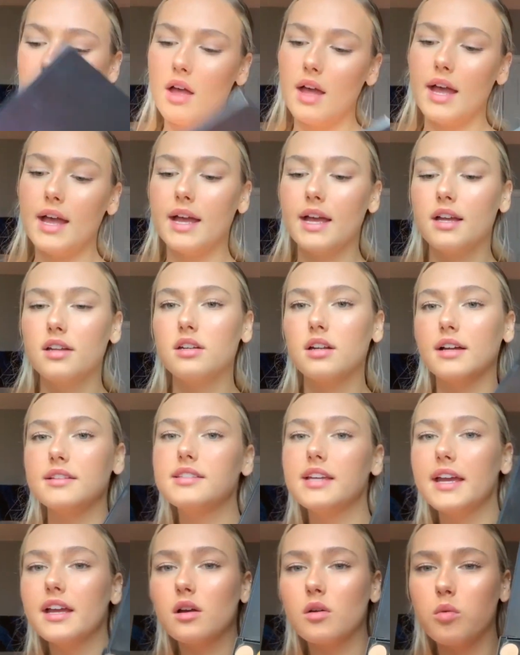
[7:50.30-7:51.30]
And I
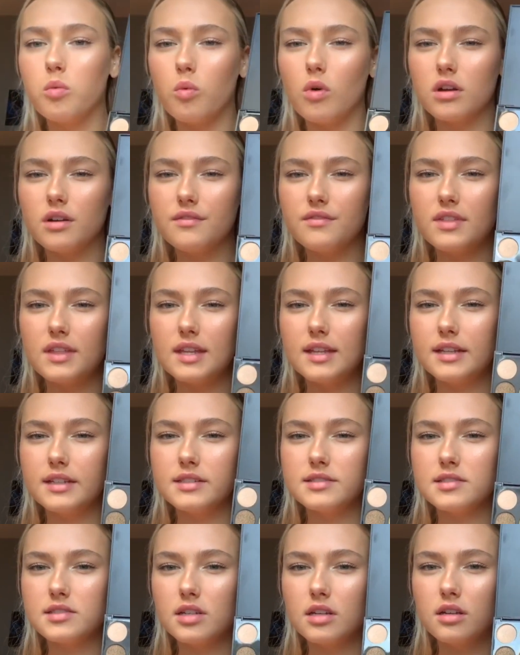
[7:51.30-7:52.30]
take one of
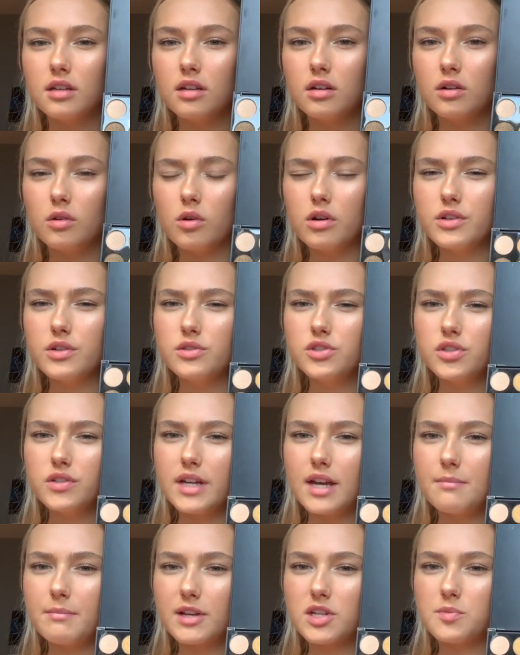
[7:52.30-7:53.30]
these, or usually
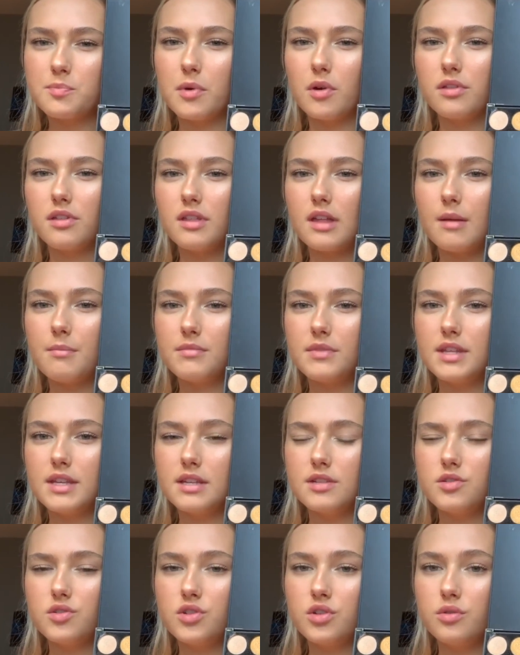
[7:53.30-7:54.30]
I mix both of them,
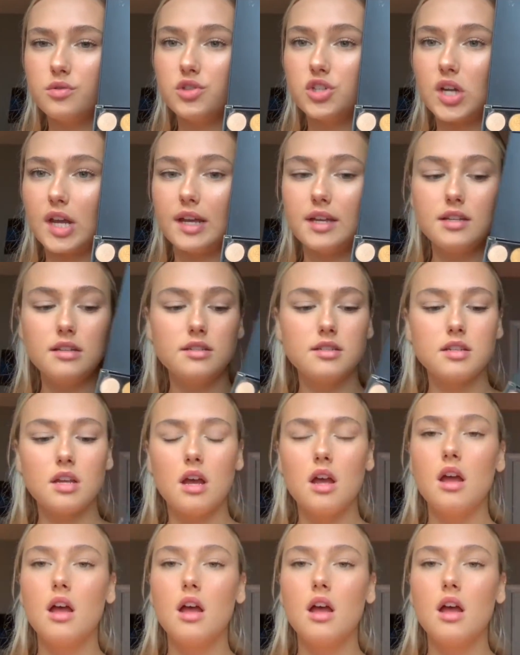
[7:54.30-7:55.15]
these two shades,